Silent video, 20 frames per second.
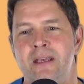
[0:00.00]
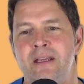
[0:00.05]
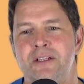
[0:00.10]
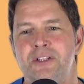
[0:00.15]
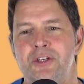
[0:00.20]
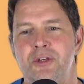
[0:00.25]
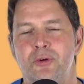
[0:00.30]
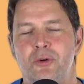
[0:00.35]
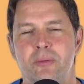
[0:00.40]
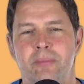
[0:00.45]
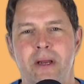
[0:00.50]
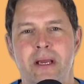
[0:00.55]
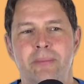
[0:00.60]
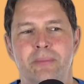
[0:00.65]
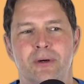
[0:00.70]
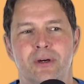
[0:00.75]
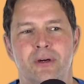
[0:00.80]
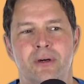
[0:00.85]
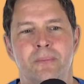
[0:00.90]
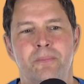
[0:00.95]
to
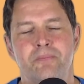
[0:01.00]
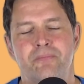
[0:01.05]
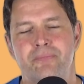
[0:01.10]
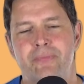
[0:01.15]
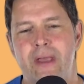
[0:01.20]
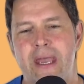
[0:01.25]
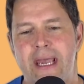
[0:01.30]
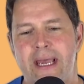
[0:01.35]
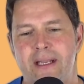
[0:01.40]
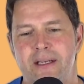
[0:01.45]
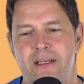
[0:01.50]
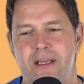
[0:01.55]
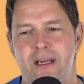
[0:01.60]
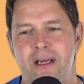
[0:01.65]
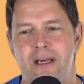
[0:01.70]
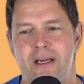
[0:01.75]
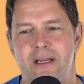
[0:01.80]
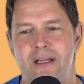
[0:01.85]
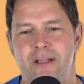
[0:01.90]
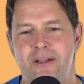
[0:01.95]
remember that
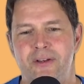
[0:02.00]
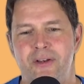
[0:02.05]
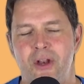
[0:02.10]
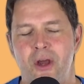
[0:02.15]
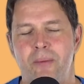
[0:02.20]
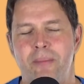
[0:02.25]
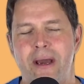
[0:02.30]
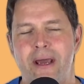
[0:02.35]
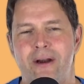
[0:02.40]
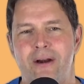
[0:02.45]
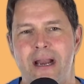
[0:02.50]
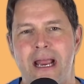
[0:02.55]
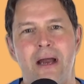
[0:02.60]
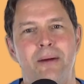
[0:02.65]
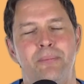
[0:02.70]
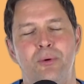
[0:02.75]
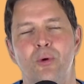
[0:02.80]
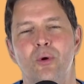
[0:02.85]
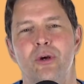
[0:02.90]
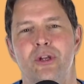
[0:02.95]
no matter how
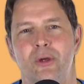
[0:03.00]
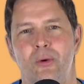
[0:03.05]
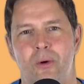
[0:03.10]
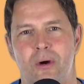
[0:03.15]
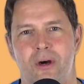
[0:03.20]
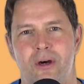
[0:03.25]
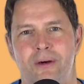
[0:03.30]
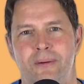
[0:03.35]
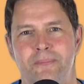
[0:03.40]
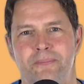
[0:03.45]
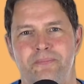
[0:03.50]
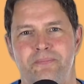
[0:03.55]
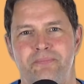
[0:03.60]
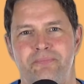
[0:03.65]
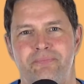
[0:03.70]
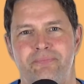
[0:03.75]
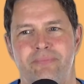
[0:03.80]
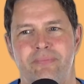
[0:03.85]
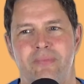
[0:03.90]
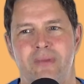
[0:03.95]
poor you are
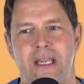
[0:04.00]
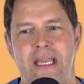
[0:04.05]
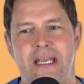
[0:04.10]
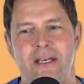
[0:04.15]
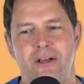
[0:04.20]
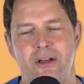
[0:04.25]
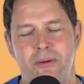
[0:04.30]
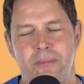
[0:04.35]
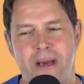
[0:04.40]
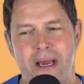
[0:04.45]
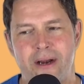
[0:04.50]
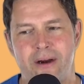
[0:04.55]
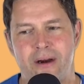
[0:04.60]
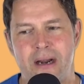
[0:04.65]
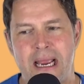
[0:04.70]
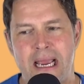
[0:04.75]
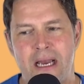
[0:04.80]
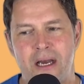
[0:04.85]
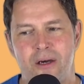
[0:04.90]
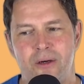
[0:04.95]
and no matter
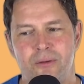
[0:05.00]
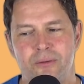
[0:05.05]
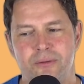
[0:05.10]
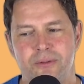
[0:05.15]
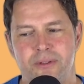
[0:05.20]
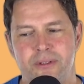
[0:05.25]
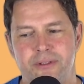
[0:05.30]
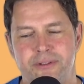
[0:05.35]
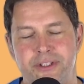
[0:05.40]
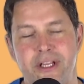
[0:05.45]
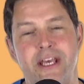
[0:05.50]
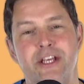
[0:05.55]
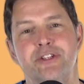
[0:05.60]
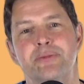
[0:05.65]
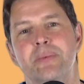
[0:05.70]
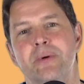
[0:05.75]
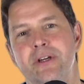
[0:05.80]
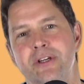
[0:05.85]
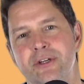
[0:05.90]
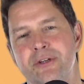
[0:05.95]
how
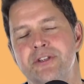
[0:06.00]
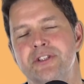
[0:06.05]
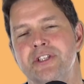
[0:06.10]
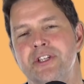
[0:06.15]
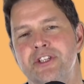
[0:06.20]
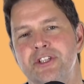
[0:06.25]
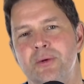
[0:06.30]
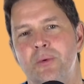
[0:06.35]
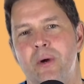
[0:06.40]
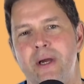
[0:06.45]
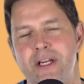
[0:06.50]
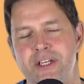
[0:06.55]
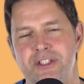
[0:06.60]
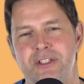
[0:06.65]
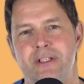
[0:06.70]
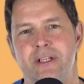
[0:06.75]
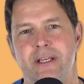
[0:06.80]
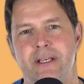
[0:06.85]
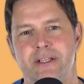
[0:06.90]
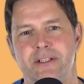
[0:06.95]
desperate your
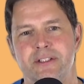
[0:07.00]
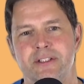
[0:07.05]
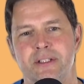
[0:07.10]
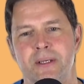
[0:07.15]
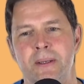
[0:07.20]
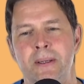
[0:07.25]
situation is,